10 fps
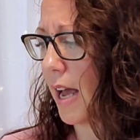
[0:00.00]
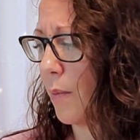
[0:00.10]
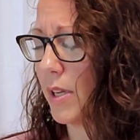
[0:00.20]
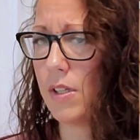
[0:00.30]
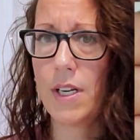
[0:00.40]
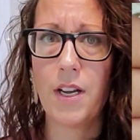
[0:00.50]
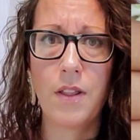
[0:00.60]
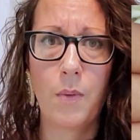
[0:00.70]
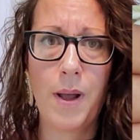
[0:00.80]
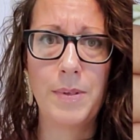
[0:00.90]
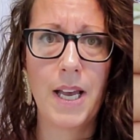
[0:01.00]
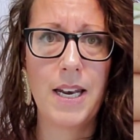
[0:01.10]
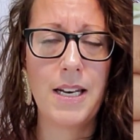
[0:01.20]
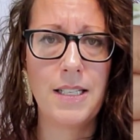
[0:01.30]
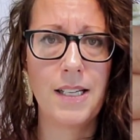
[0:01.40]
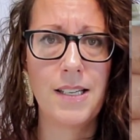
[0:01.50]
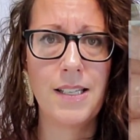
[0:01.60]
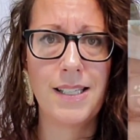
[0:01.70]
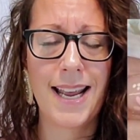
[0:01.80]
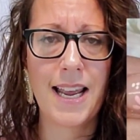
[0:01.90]
I was looking on the website and it doesn't
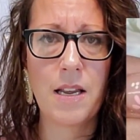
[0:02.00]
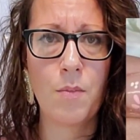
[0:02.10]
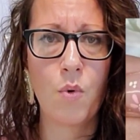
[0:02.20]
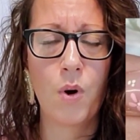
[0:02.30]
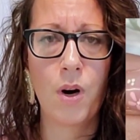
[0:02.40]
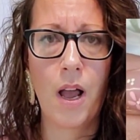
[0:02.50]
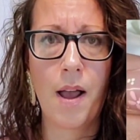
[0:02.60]
say anymore